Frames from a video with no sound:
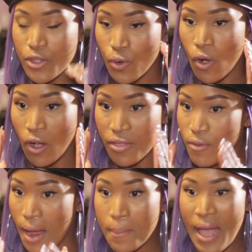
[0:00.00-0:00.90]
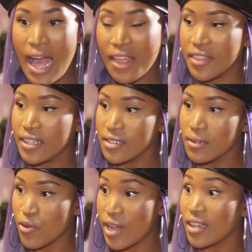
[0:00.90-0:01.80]
You're on the right path and
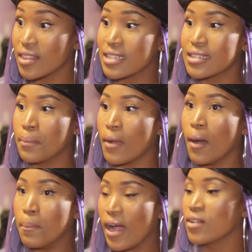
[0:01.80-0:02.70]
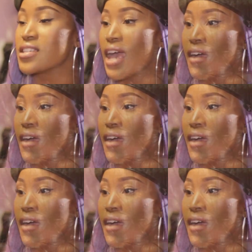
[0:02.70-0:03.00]
greater things are bound to